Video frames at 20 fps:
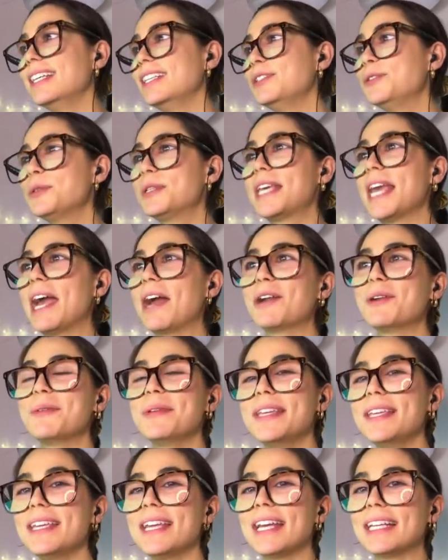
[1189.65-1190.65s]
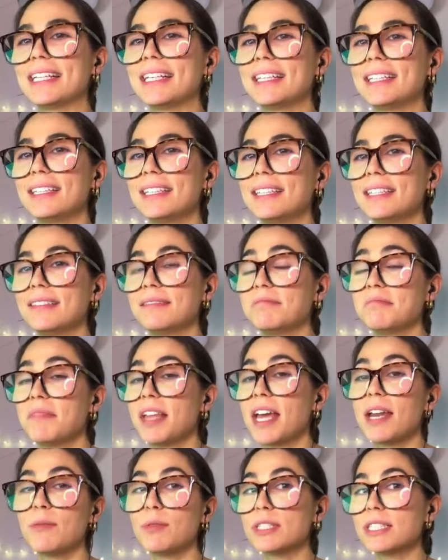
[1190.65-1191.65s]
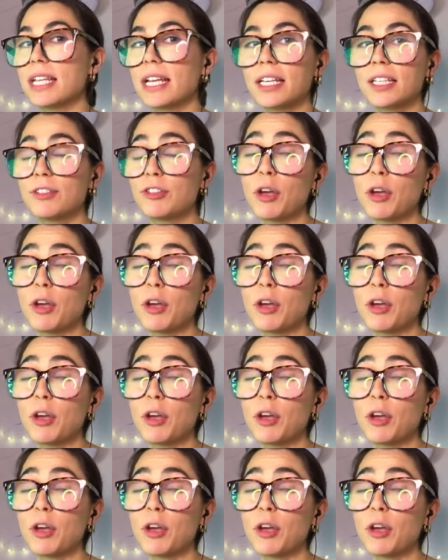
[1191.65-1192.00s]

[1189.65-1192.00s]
to carry and that it was like